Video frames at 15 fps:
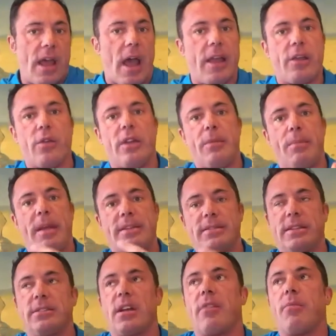I can only base
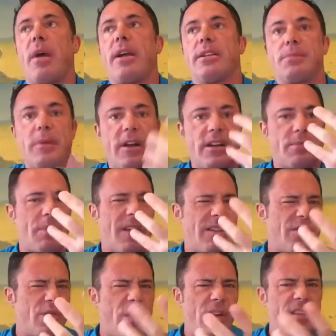things off my experience, but
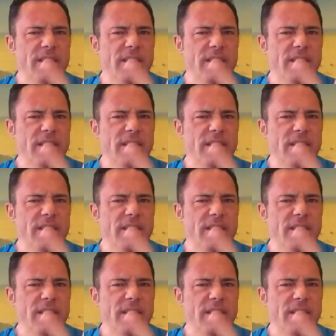it's sort